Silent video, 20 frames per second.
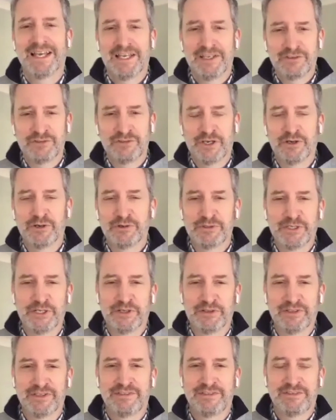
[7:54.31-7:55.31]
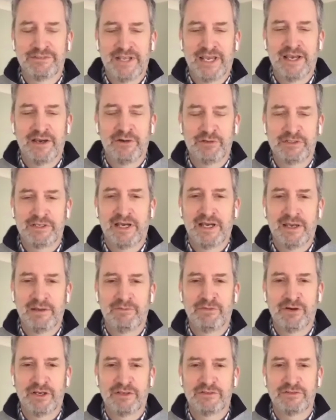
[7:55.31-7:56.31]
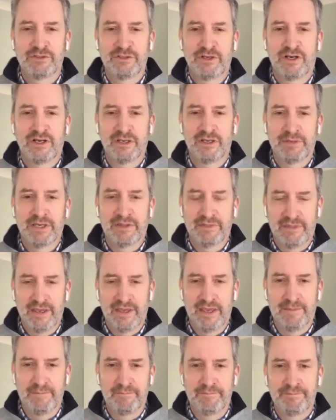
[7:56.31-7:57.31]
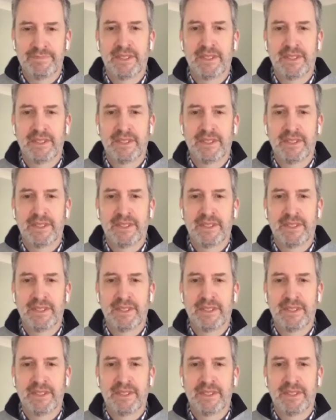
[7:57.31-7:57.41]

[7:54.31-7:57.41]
So, this is now a time for us to talk about them.